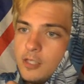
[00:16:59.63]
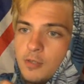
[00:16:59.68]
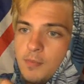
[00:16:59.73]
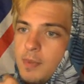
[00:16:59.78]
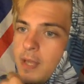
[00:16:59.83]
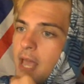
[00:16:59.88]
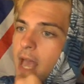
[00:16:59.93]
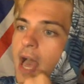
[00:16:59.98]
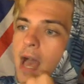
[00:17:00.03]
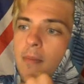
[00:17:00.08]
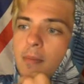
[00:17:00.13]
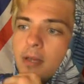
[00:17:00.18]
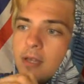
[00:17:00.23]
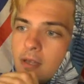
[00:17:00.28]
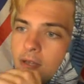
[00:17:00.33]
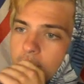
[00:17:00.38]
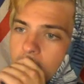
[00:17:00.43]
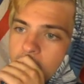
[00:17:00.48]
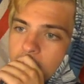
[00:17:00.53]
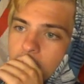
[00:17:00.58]
Just be
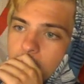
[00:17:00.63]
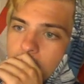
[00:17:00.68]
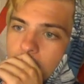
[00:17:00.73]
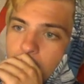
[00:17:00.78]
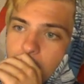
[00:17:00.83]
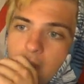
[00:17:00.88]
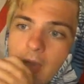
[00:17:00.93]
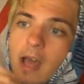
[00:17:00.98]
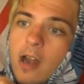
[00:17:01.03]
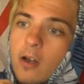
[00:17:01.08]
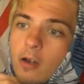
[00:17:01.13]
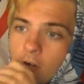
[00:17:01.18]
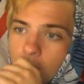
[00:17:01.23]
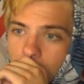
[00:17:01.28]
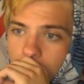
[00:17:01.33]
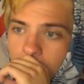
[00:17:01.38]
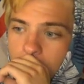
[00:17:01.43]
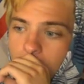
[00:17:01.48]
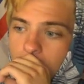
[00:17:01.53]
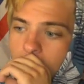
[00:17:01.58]
happy. Get better.
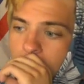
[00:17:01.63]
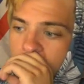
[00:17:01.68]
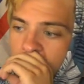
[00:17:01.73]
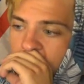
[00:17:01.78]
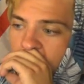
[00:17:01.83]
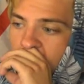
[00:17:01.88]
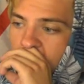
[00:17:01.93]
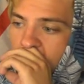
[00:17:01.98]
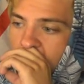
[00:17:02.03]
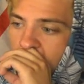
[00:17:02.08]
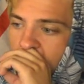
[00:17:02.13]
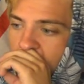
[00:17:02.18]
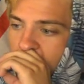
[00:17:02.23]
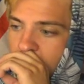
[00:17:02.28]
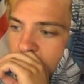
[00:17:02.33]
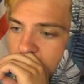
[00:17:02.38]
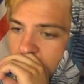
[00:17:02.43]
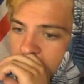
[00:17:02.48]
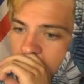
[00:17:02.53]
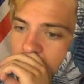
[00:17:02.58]

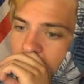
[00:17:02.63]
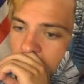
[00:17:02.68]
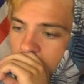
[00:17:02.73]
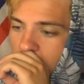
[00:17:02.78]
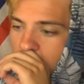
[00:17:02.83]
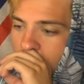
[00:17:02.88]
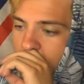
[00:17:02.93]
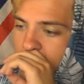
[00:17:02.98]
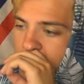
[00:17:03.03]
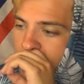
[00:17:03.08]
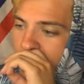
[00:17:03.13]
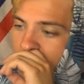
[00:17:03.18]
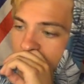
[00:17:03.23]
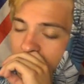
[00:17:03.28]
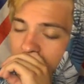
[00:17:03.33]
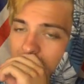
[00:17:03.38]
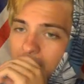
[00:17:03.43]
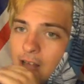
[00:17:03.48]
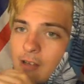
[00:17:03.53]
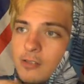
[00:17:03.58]
But then Klaus, I
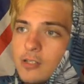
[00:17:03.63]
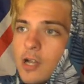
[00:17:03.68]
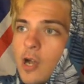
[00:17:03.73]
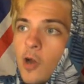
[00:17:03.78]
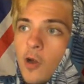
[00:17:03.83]
think Klaus